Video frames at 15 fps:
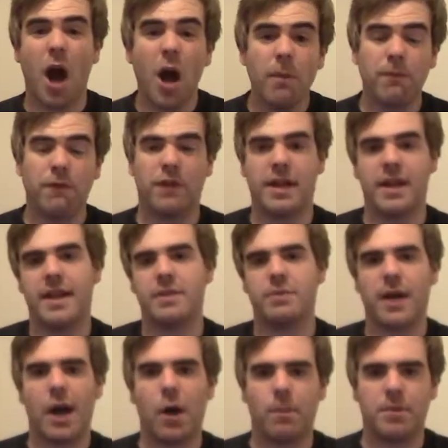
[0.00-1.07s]
hopefully this
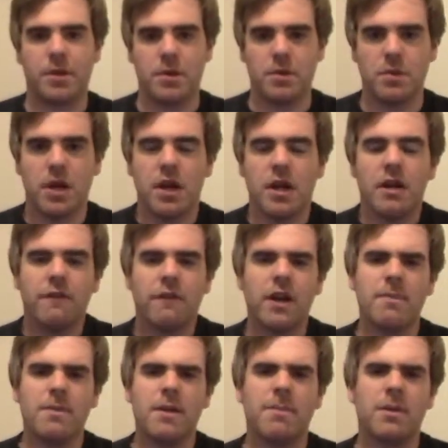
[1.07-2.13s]
will help you
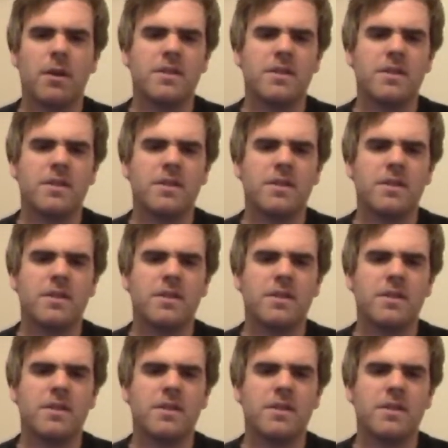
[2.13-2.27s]
find people